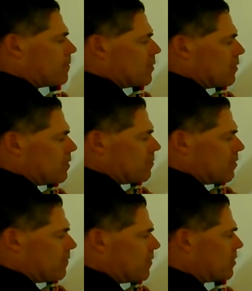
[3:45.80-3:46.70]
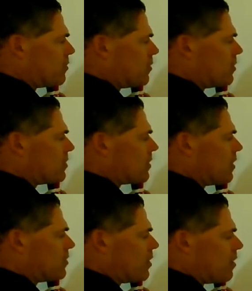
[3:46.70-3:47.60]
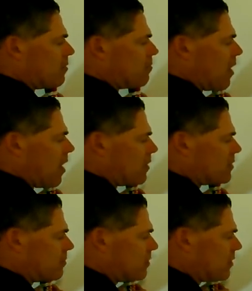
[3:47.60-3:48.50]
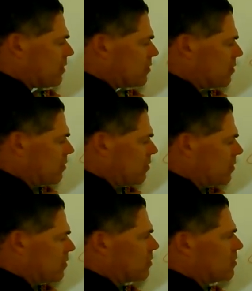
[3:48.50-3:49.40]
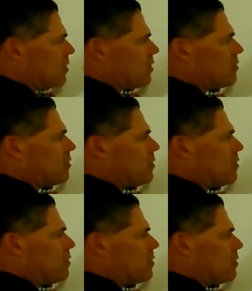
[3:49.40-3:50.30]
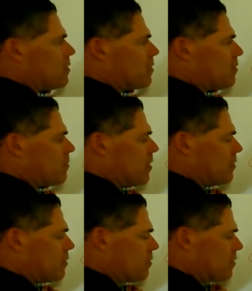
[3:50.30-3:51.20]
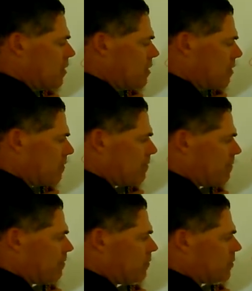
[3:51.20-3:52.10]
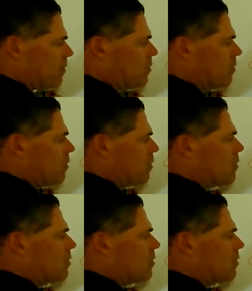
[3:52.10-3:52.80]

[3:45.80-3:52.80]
Right? But if you just want to sketch out a possible answer, this is how you go about doing that. Ugh.